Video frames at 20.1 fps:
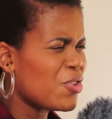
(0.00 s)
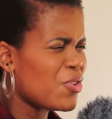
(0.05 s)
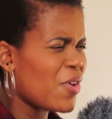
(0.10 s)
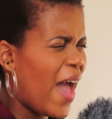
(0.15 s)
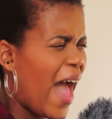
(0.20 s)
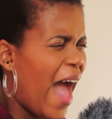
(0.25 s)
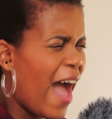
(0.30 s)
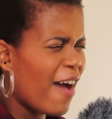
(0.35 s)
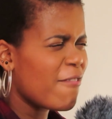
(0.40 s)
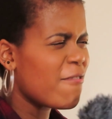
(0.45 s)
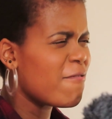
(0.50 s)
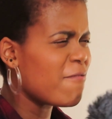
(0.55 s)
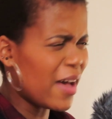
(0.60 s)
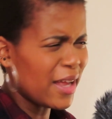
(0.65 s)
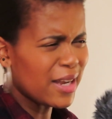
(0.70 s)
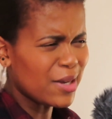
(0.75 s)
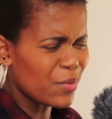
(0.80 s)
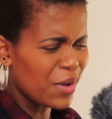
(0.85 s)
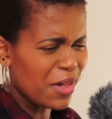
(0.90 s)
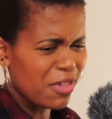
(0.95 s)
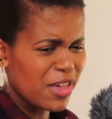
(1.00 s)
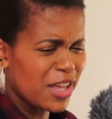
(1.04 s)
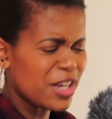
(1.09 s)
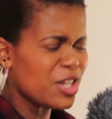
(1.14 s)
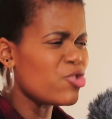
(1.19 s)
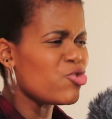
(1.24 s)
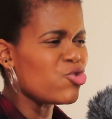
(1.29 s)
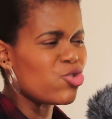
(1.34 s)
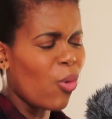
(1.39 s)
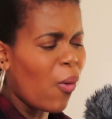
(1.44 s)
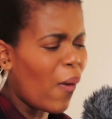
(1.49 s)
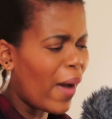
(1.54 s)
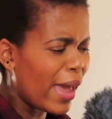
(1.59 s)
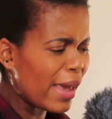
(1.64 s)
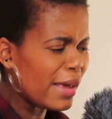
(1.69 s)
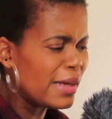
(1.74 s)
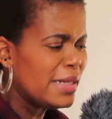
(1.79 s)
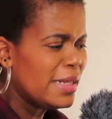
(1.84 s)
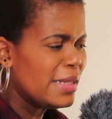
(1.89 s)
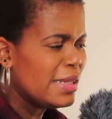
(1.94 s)
for you to have fun with and
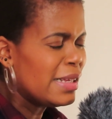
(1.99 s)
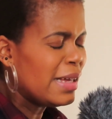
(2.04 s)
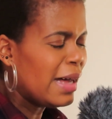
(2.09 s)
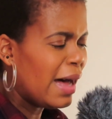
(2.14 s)
enjoy.